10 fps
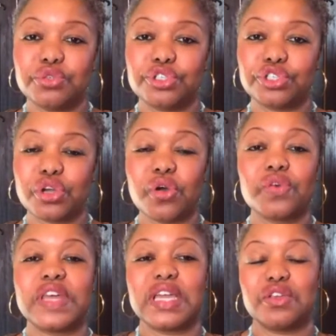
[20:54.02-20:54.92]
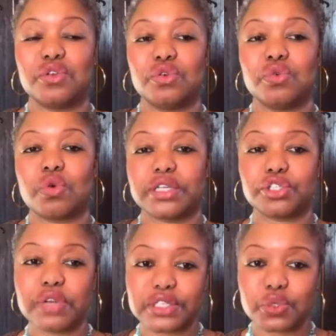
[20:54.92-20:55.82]
show that you are
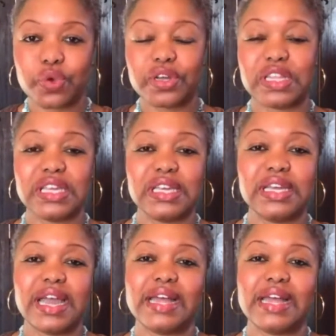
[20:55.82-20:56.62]
trustworthy